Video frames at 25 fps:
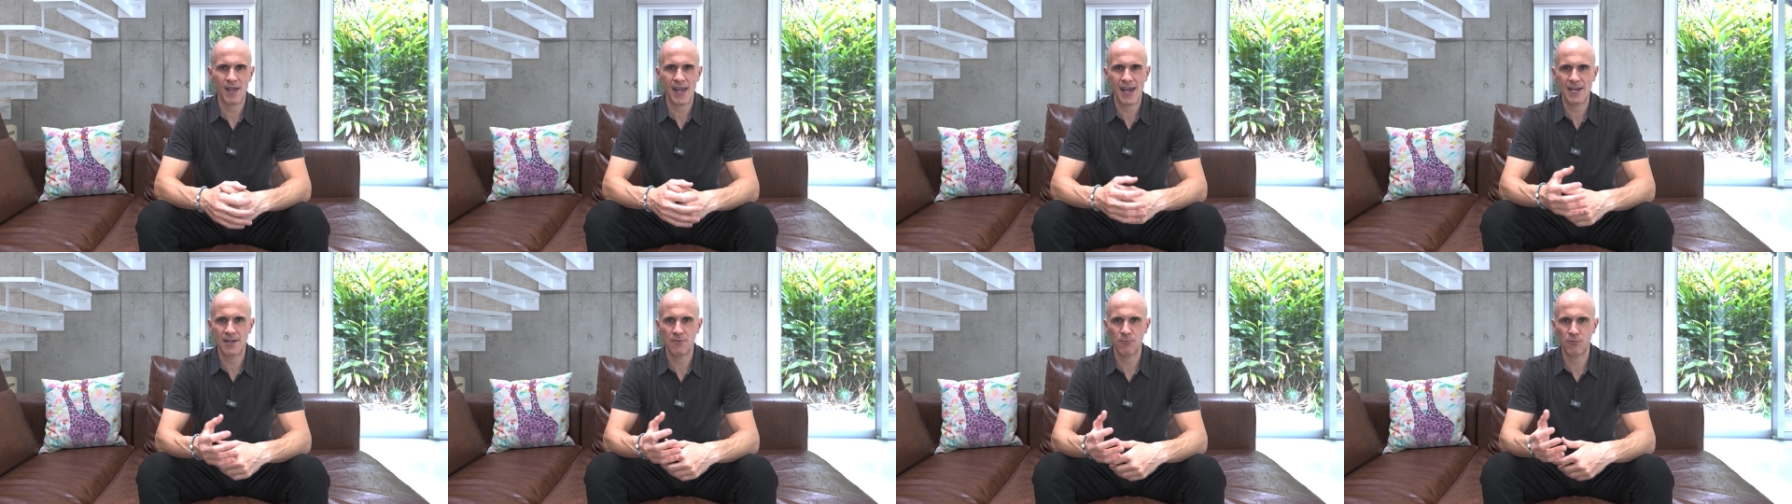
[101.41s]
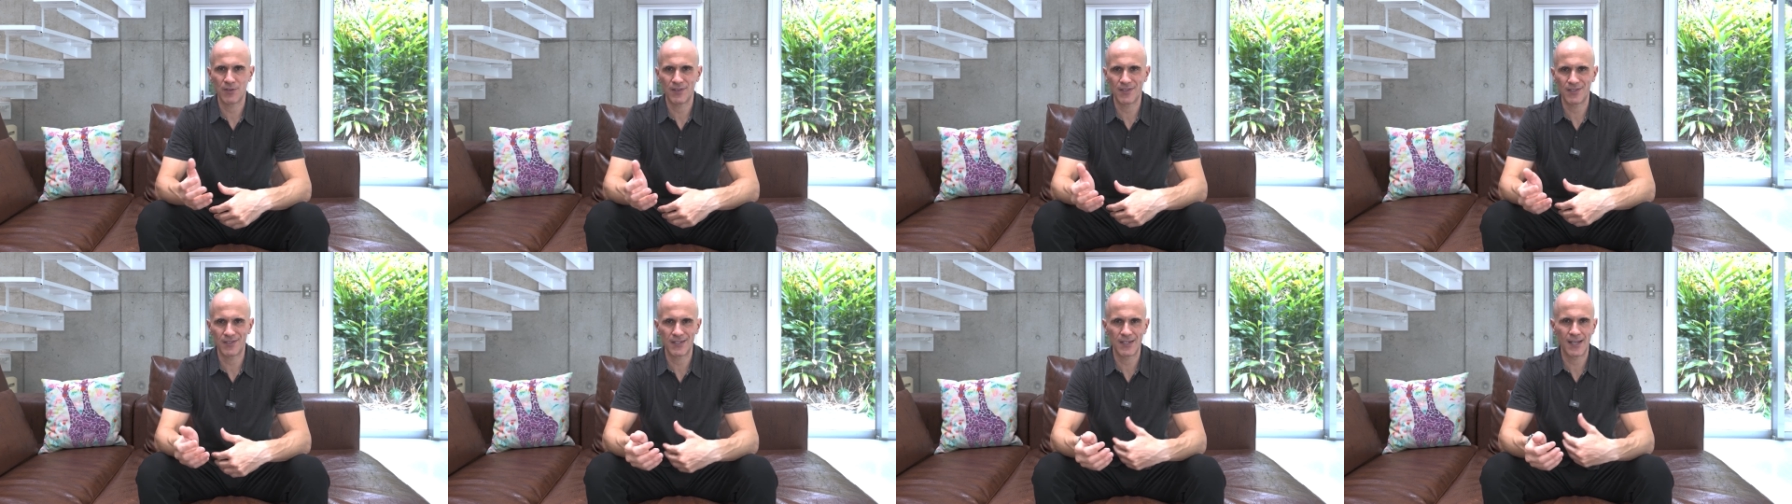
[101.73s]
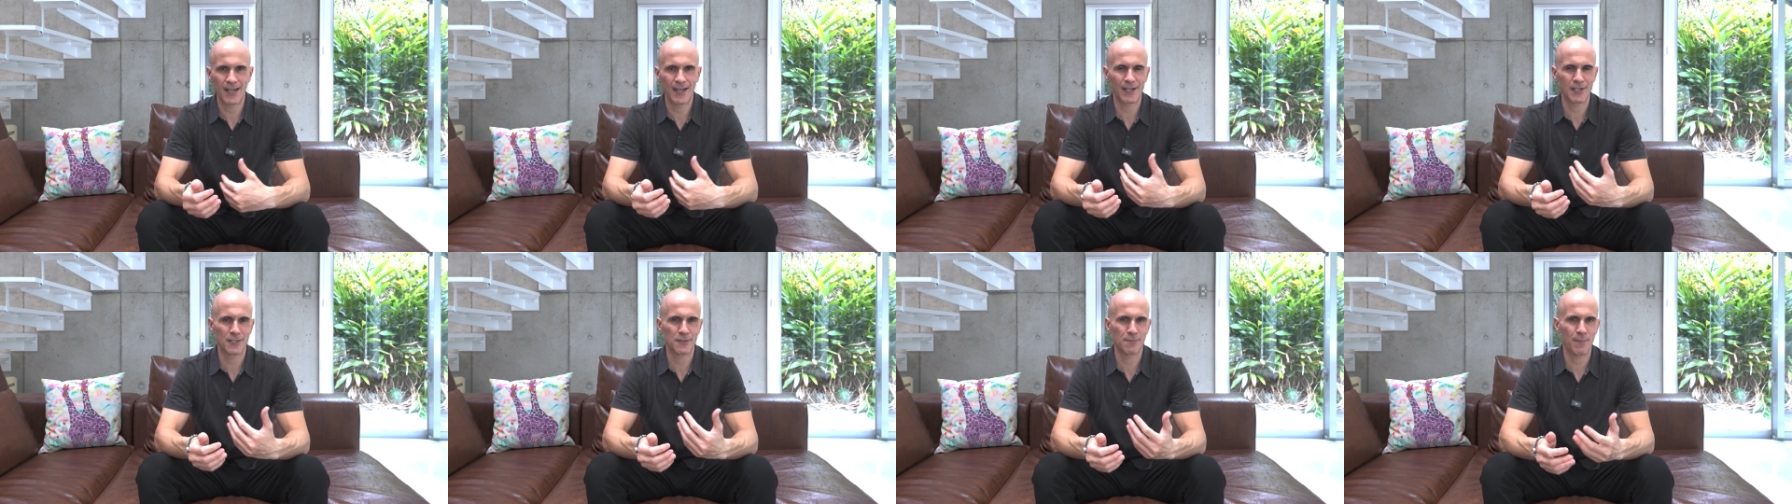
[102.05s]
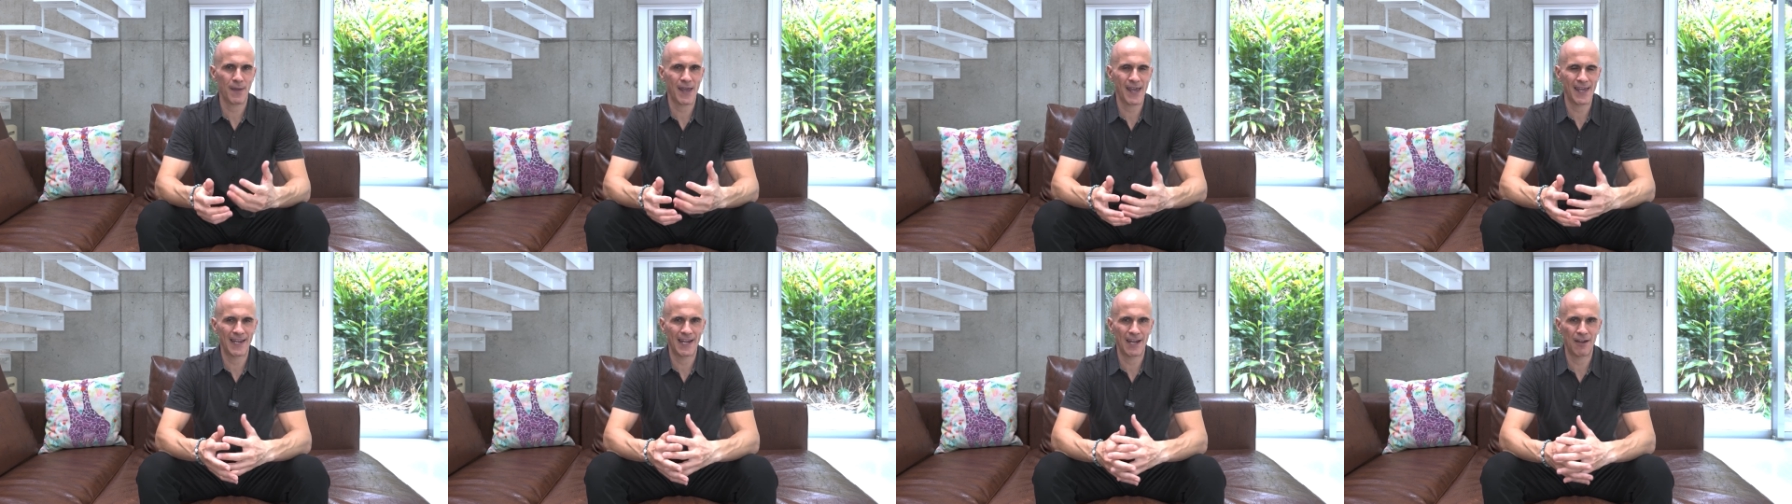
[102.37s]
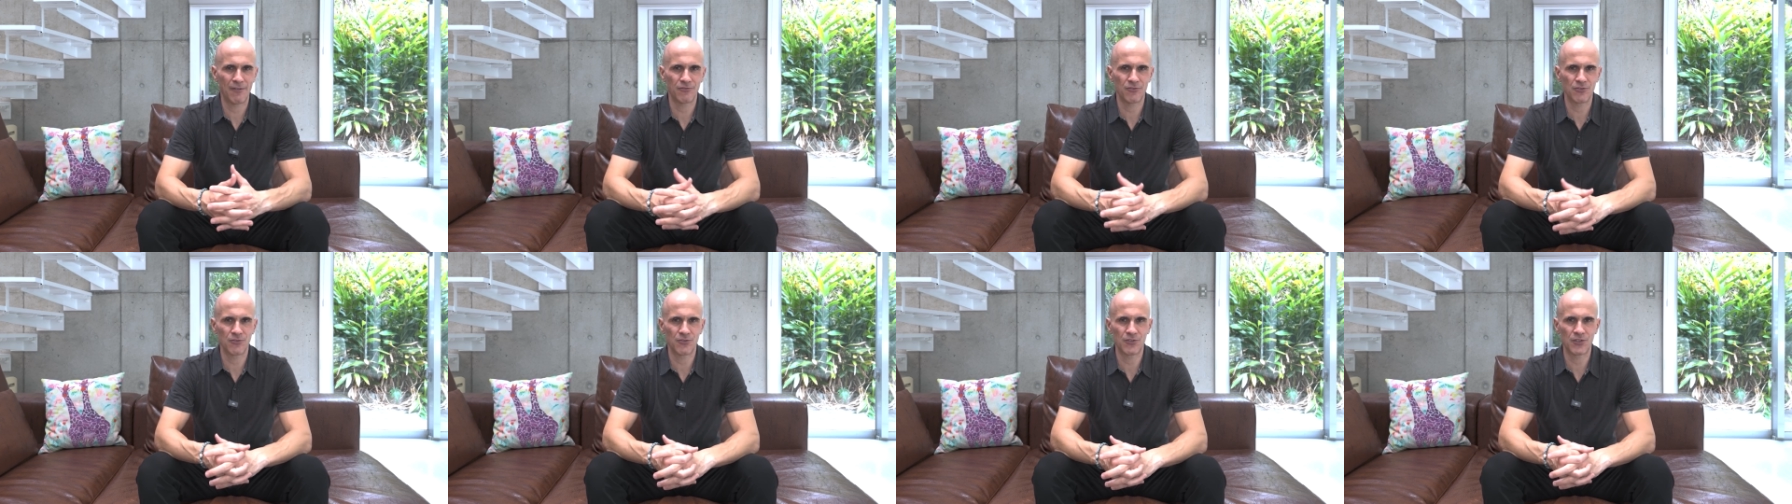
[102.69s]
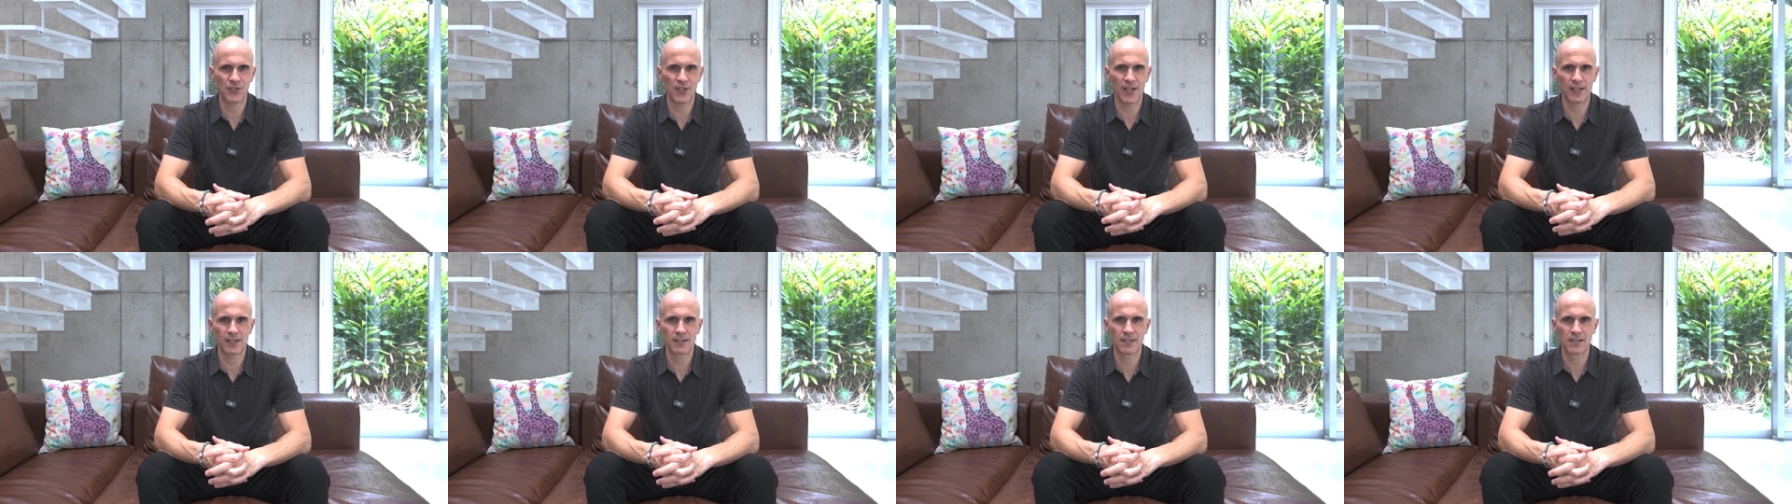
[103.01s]
pain with sex, pain after
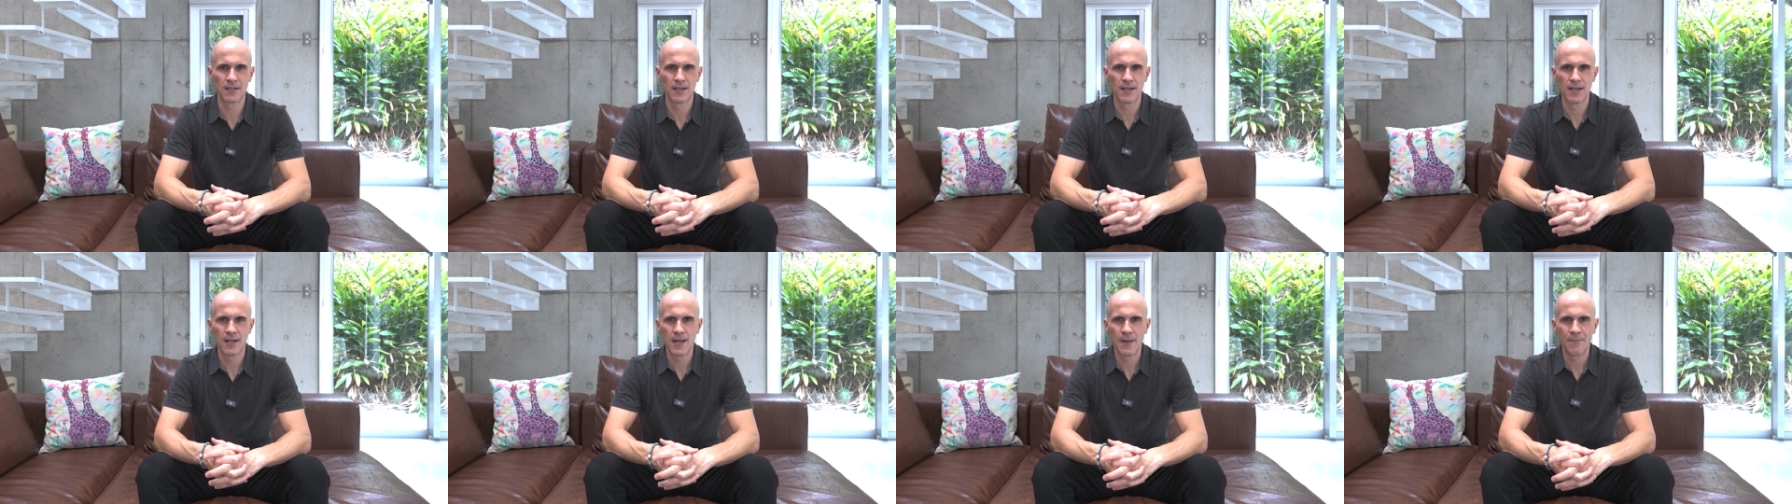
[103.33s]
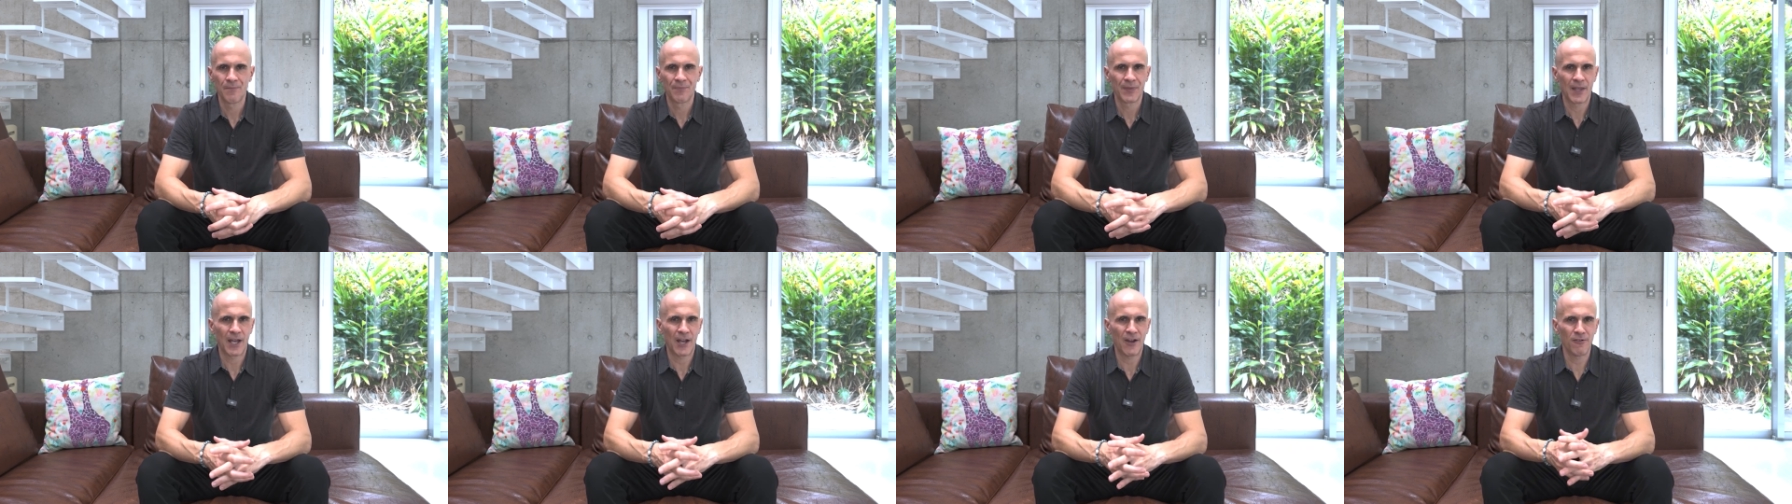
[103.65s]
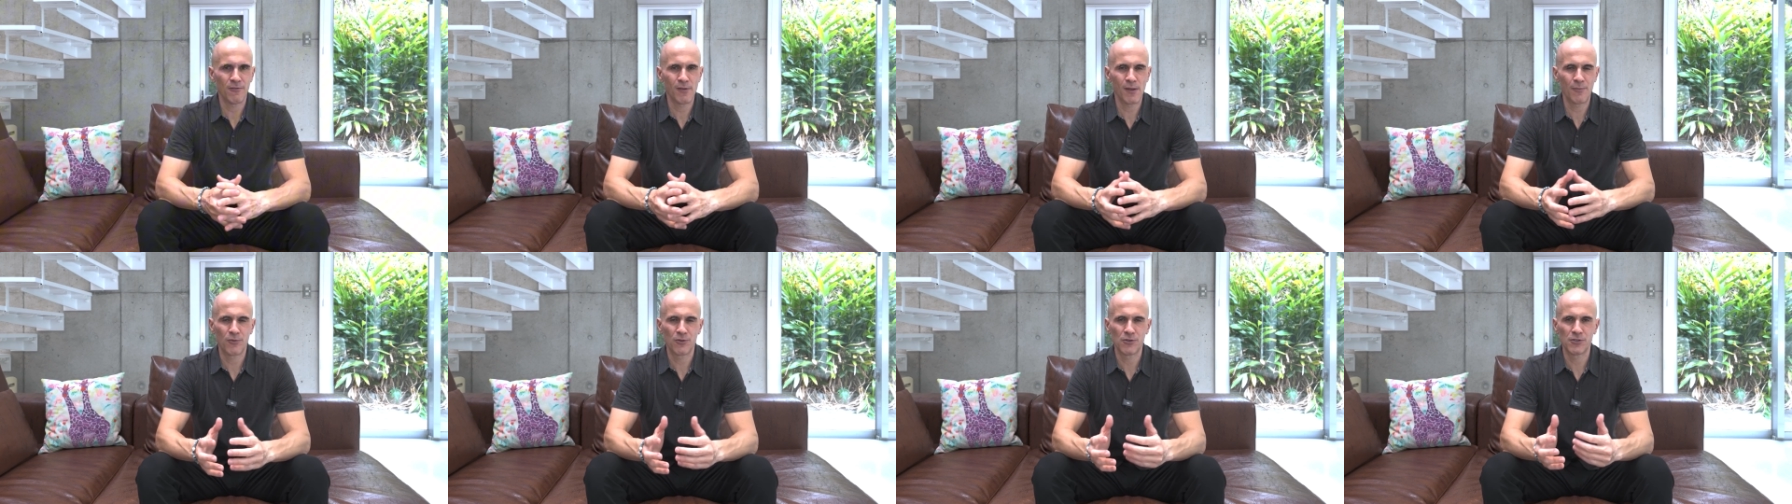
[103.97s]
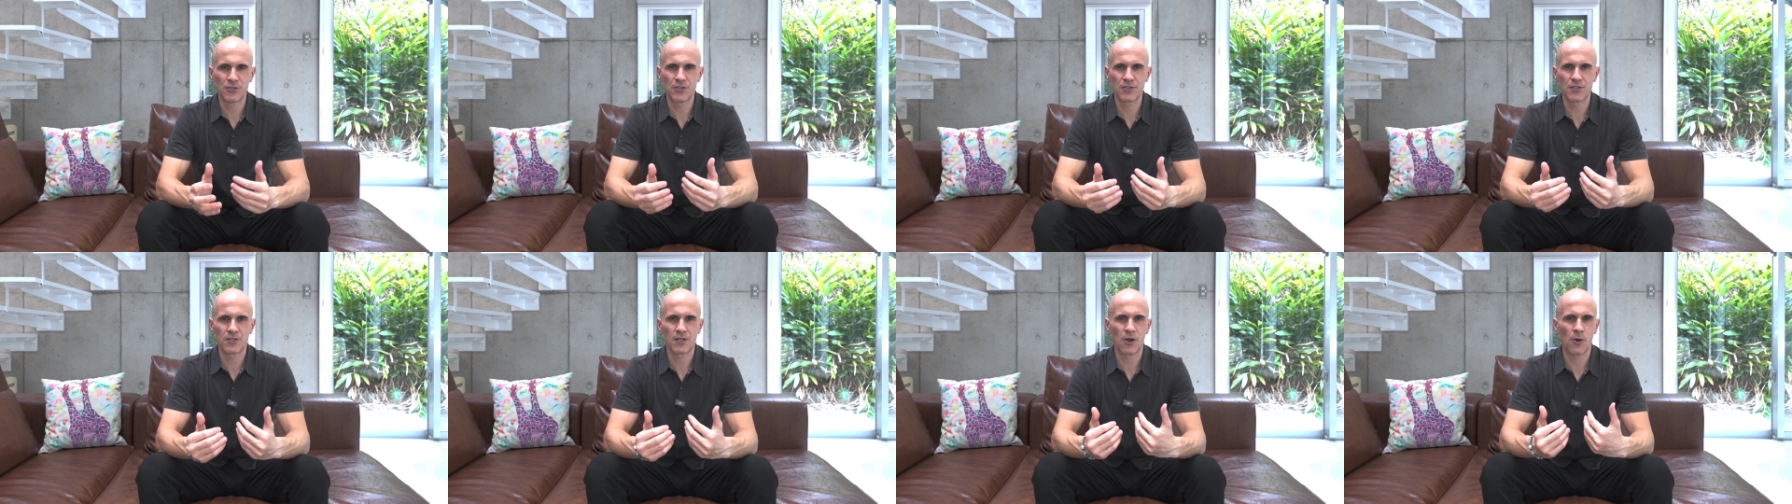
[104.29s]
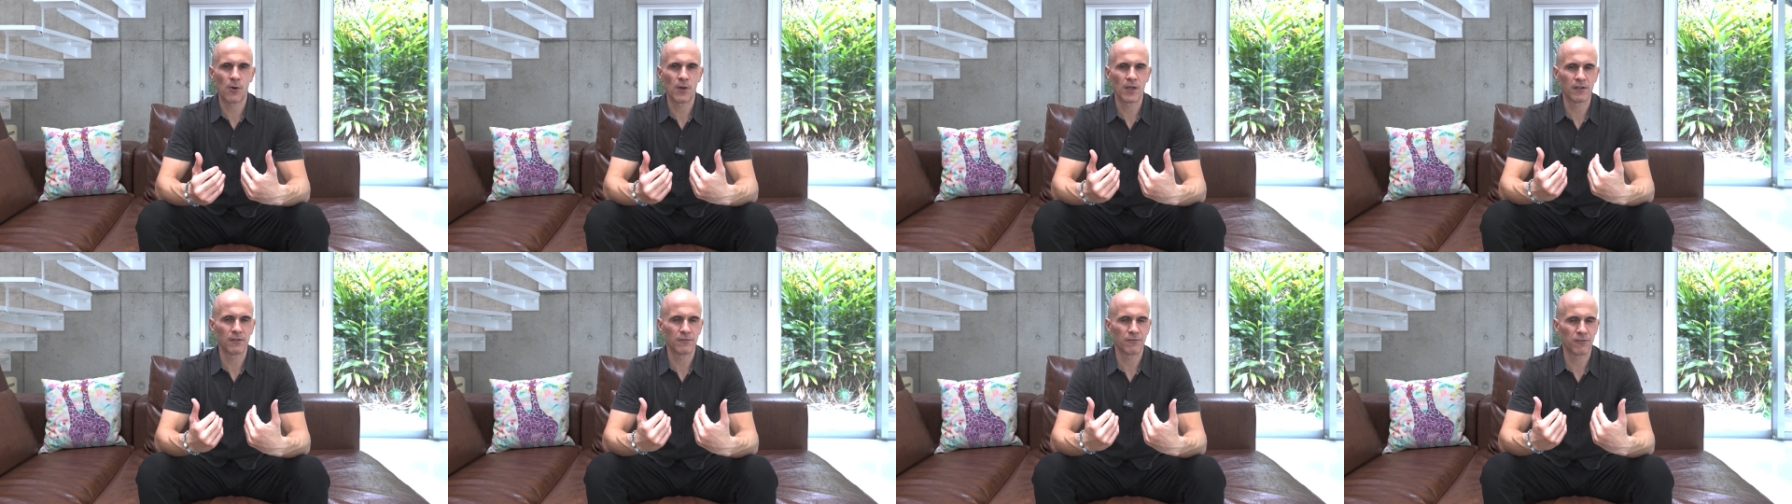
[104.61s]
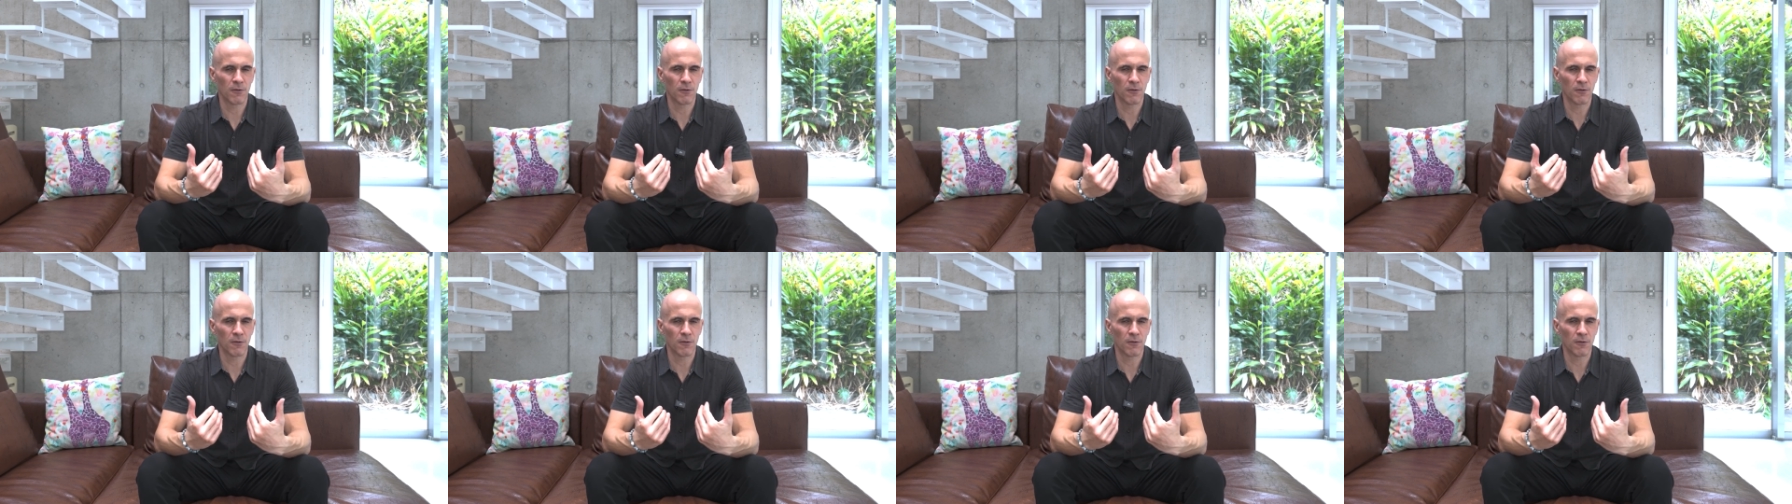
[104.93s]
sex. I remember just going